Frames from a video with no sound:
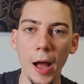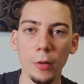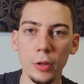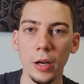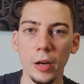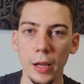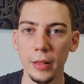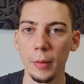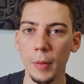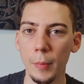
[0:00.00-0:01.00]
out there and
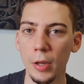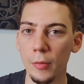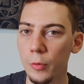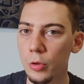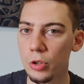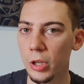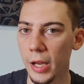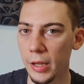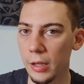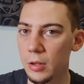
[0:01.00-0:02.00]
then maybe in the future
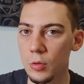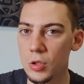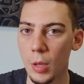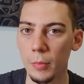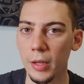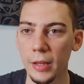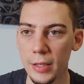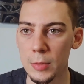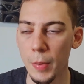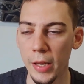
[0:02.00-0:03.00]
getting into something
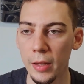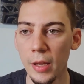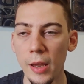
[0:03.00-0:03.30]
that's paid.